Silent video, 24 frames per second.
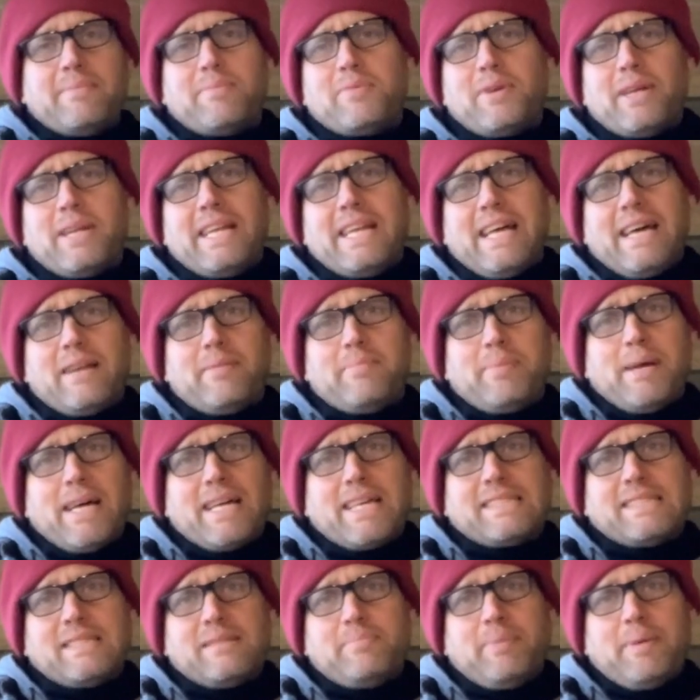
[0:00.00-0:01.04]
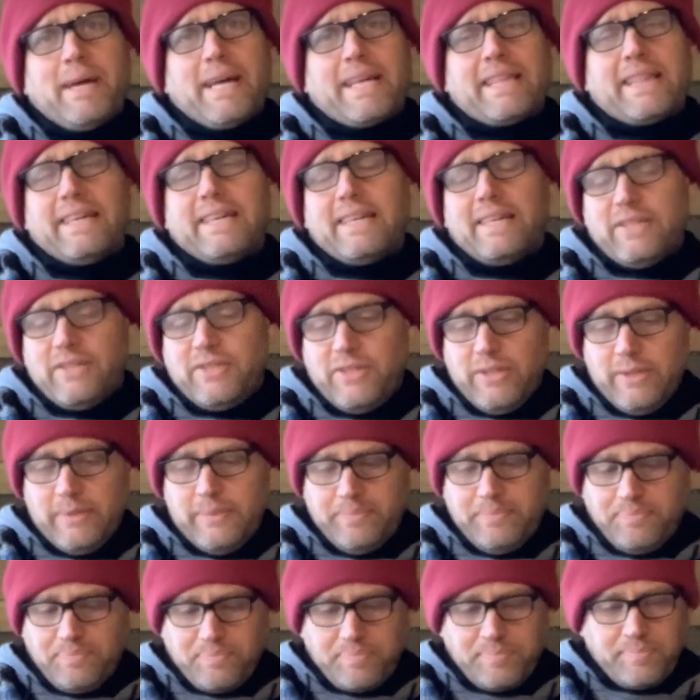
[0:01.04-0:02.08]
running out of boxes back there. So
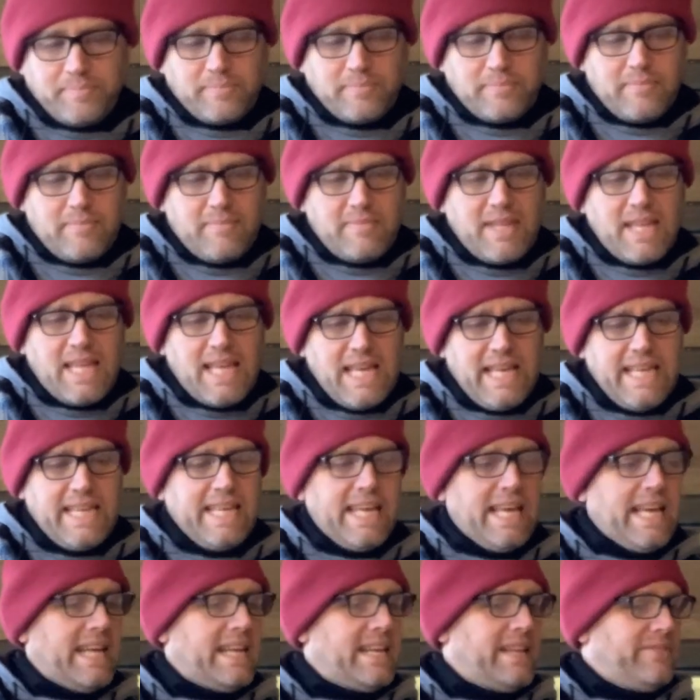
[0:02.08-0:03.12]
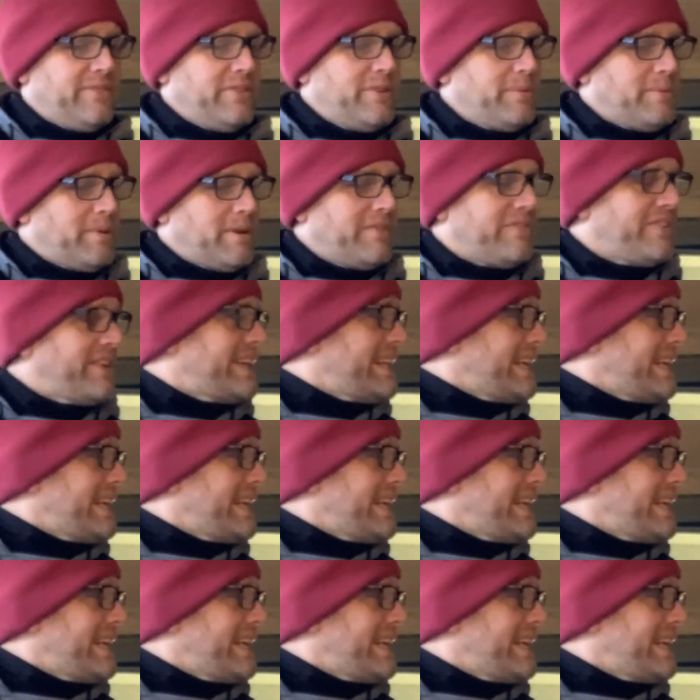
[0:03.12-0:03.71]
again, if you want to find